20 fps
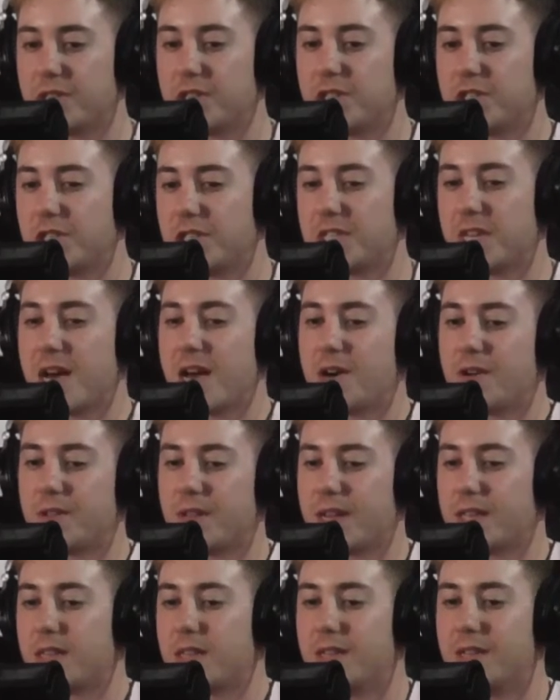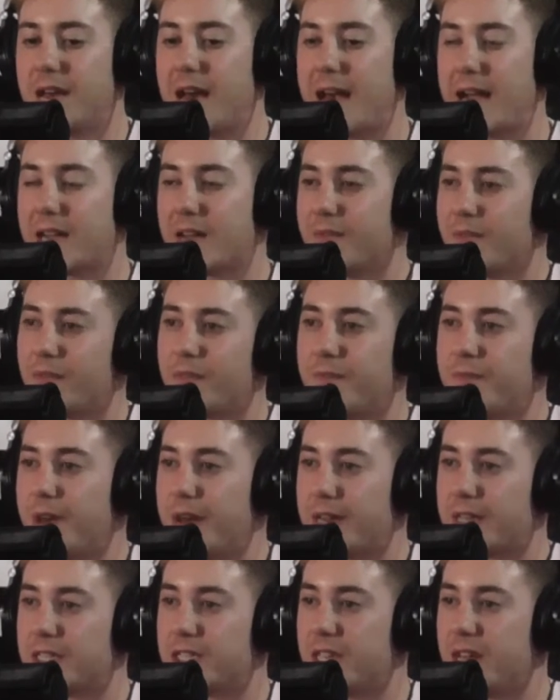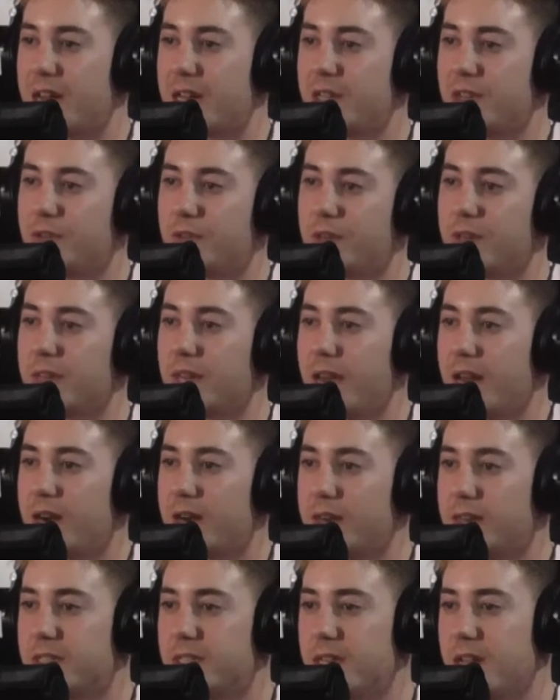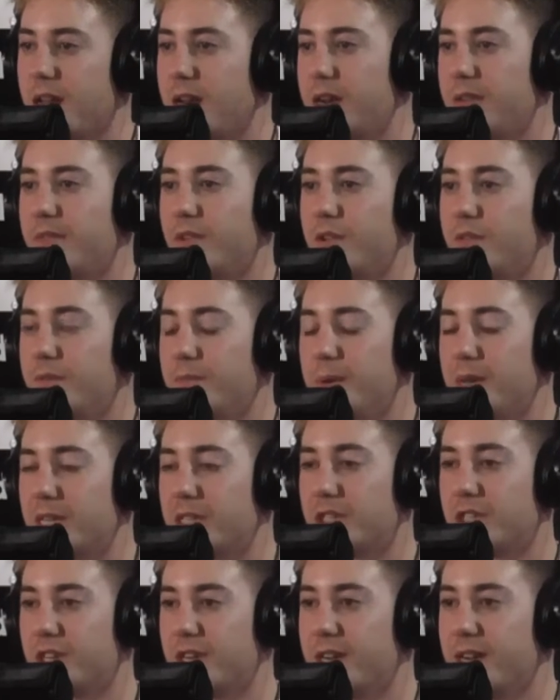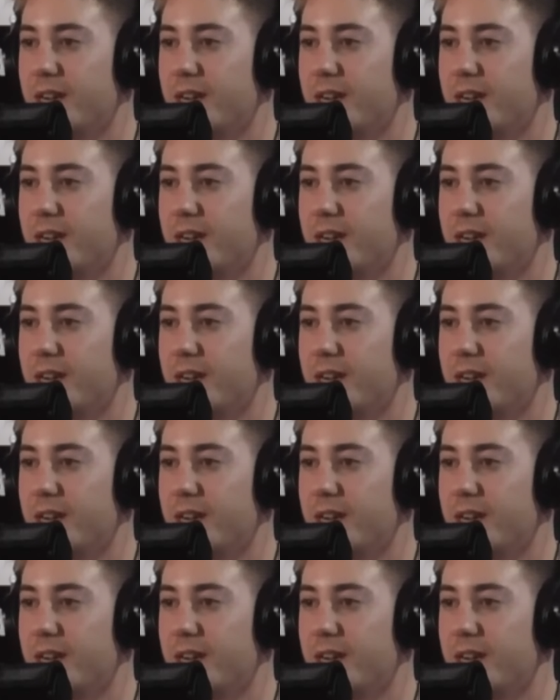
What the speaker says: It's just I don't like the lack of effects that you can get on a standalone mixer.